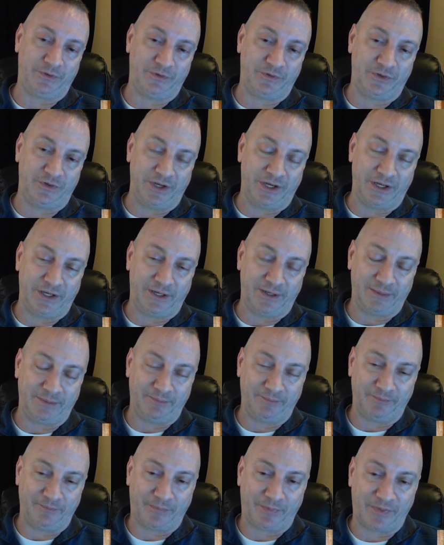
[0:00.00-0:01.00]

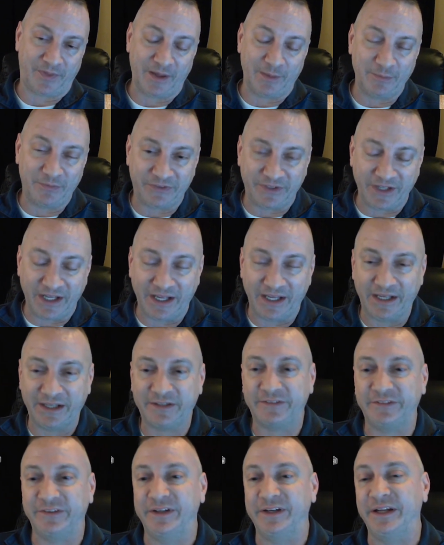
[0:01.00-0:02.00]

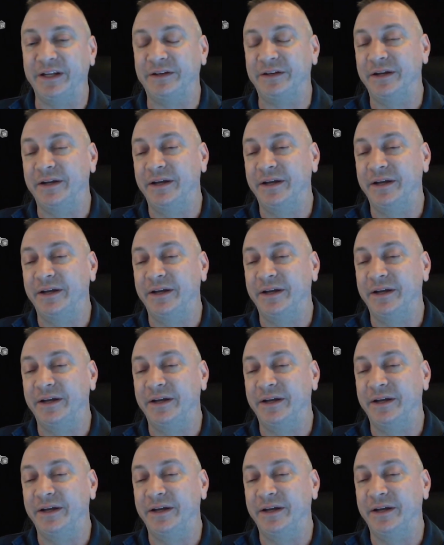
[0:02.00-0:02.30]
thumbsticks, and it